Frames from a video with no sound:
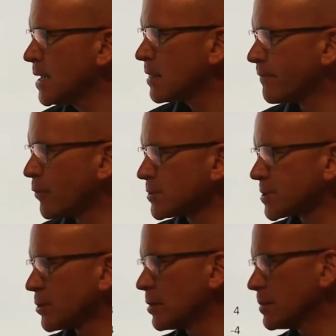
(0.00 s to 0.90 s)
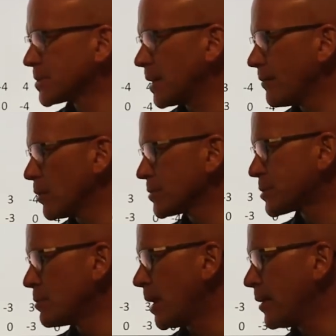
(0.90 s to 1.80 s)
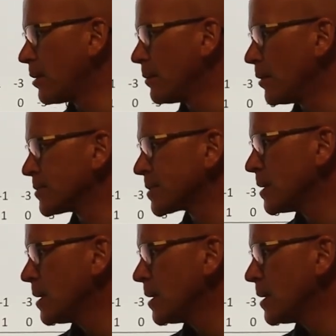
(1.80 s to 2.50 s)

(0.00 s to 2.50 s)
The first terms of those two binomials